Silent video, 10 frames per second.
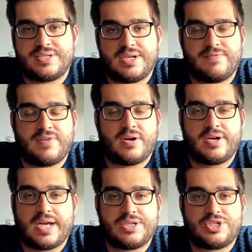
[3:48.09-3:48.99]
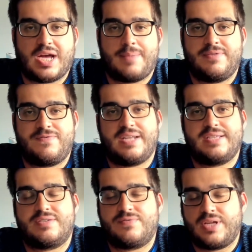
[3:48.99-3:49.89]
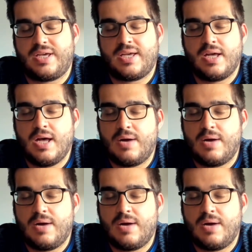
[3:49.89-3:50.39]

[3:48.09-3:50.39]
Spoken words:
did a very nice job defensively.